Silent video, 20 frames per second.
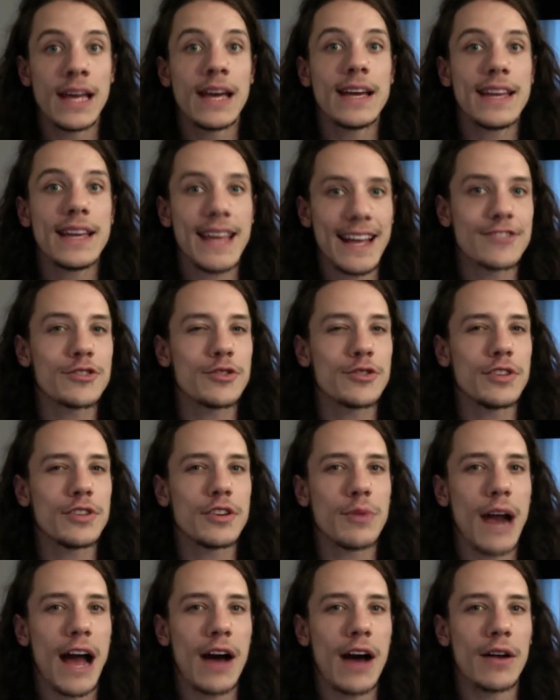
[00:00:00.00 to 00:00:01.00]
get to the
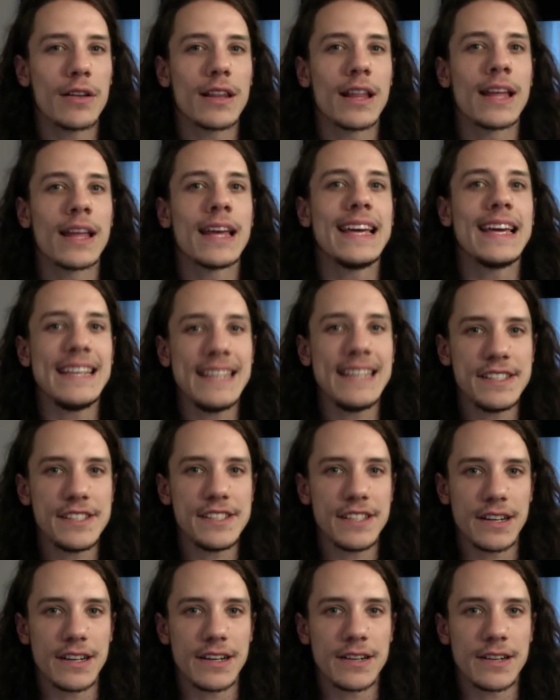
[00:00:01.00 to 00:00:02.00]
growl
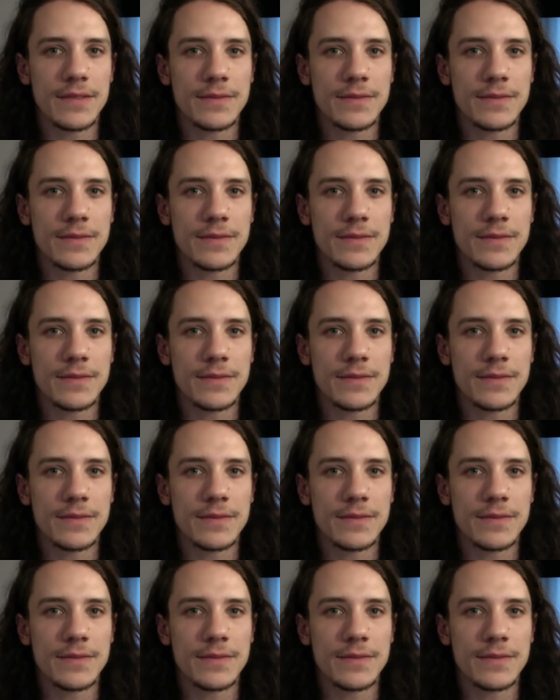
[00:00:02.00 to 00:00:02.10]
easier.